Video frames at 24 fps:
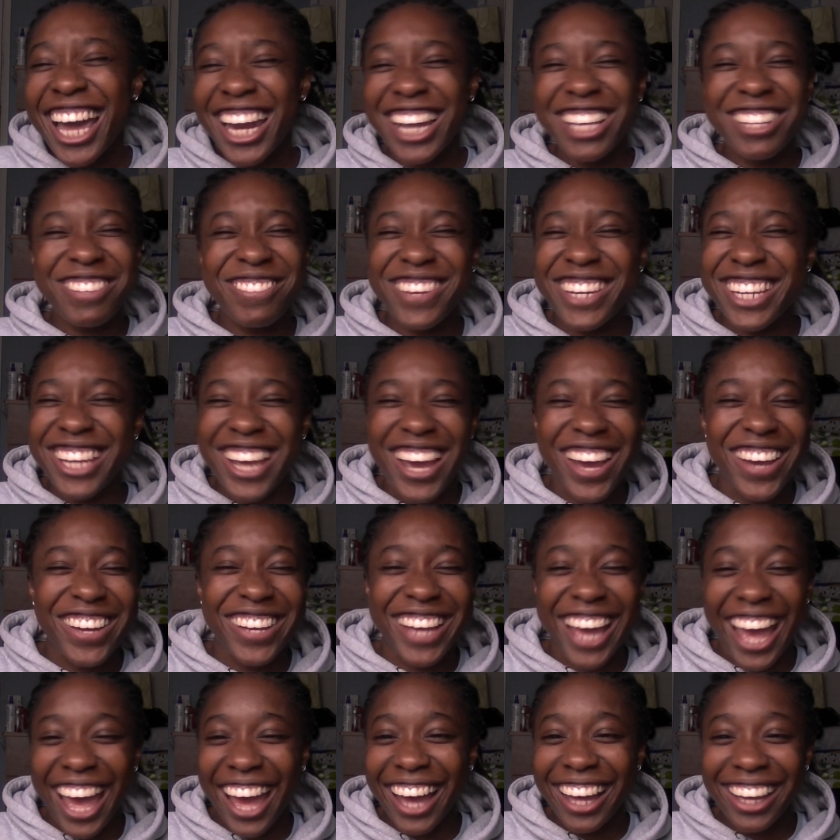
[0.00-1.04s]
this video,
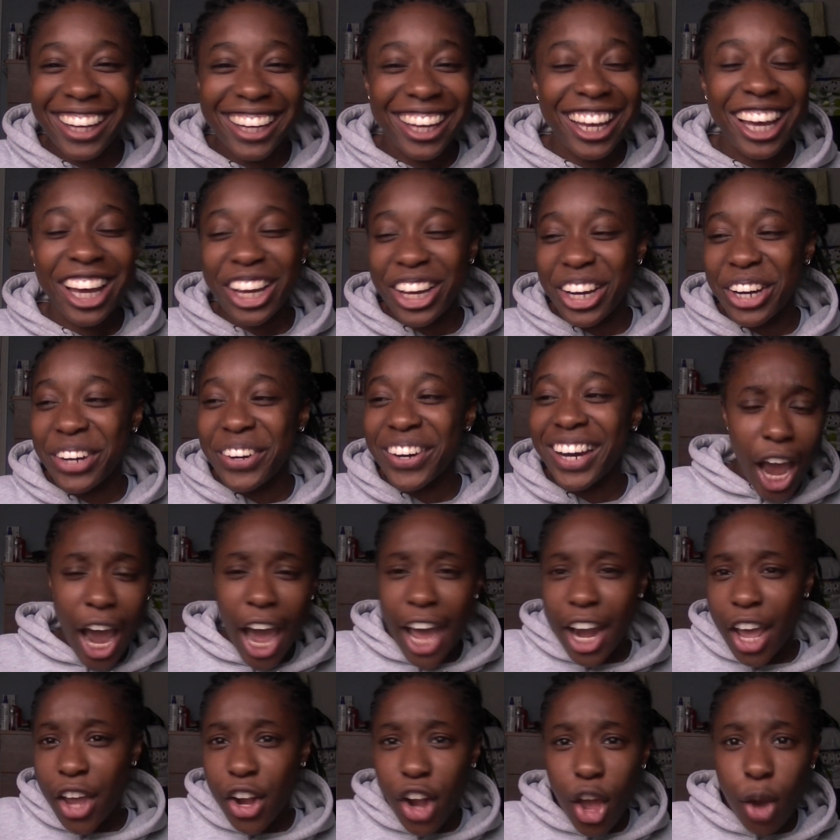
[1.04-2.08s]
yeah. Cool.
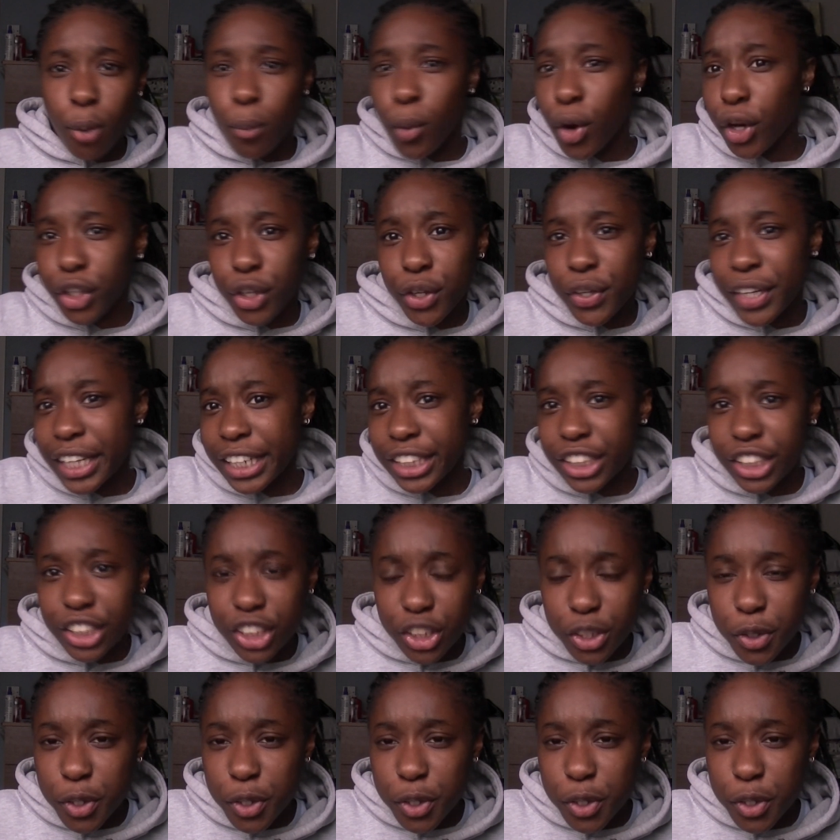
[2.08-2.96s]
I don't know what you need to.